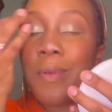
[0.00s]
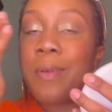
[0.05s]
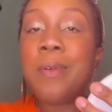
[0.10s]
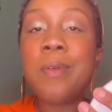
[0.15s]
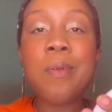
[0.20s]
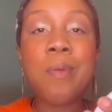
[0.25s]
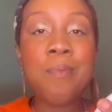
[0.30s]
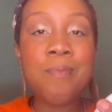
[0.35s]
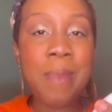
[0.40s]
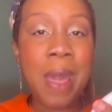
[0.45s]

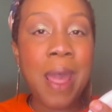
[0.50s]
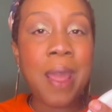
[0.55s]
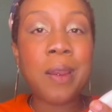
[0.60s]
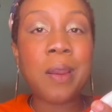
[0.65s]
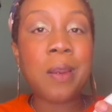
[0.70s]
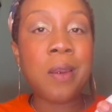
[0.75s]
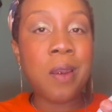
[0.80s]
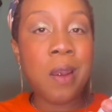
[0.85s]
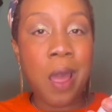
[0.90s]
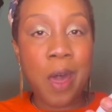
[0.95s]
made
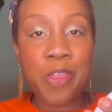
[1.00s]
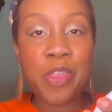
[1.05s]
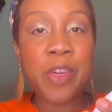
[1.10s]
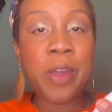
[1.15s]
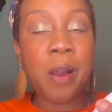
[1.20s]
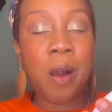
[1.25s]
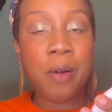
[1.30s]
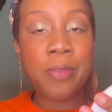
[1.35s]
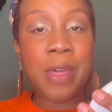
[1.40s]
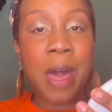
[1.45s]
nothing
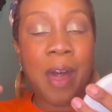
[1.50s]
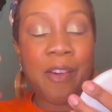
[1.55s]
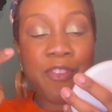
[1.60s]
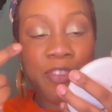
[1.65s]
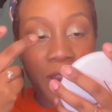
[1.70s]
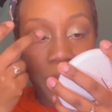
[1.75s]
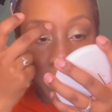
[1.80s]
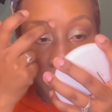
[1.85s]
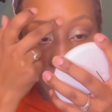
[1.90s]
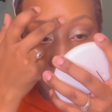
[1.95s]
on that
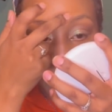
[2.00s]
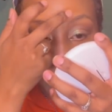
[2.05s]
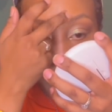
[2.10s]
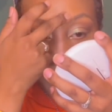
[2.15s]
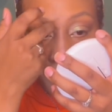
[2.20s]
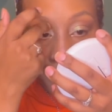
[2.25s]
video.